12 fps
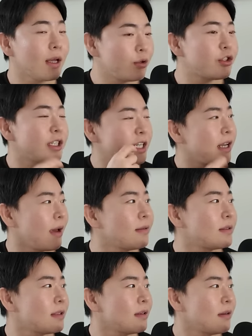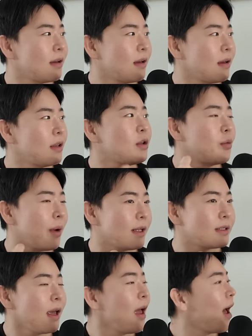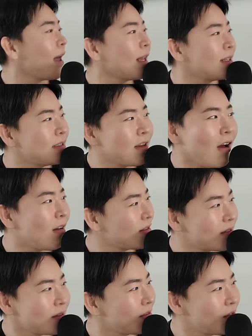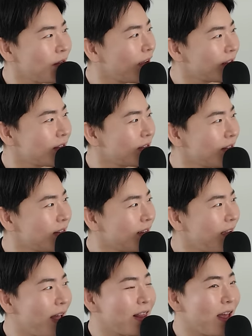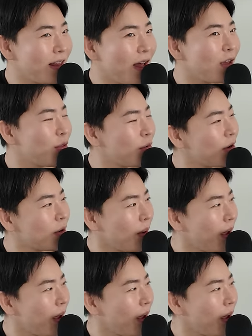yeah, you just eat it. Wow. And you wait, and I did not do it. That sounds scary though. I, I, I threw it